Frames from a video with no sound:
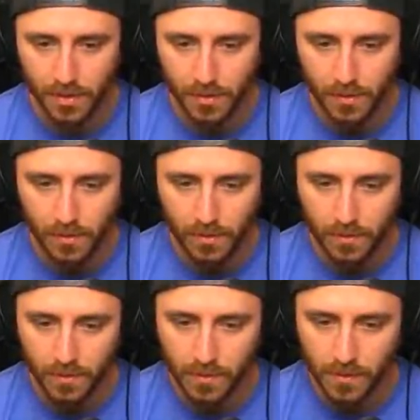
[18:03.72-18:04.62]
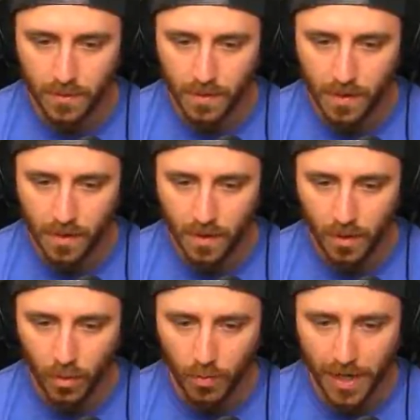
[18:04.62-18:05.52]
I'm ass.
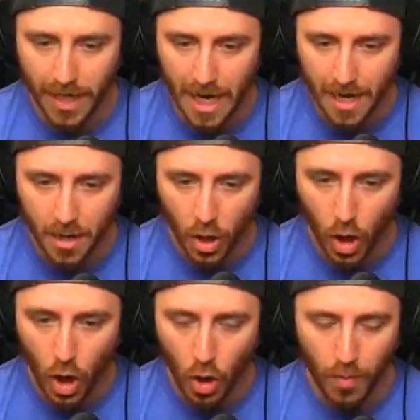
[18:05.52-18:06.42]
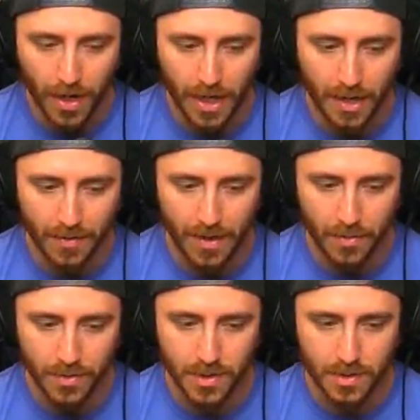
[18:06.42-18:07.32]
Oh my god. Oh my god. That
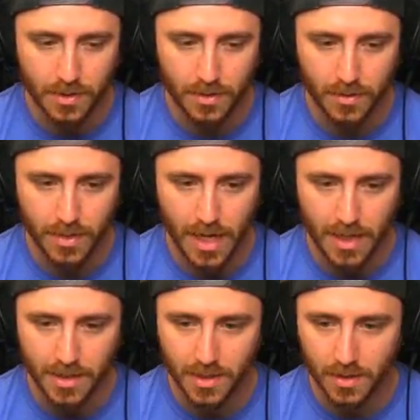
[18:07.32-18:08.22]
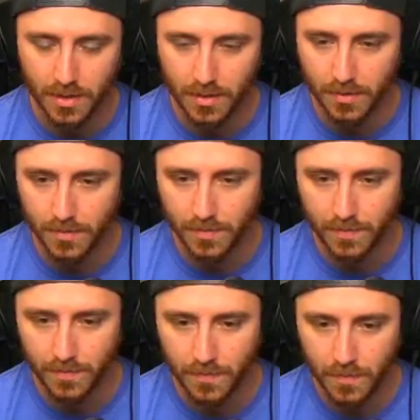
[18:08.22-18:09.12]
was, that was There's one mid steps, one on
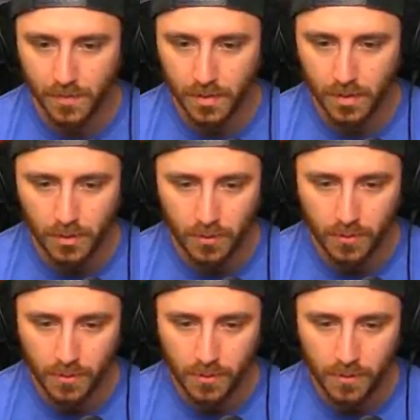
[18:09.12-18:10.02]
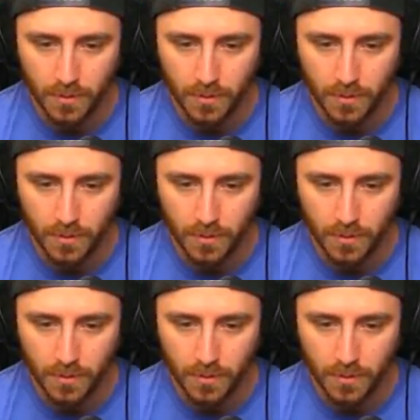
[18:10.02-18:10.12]
B, and one pushing our spawn.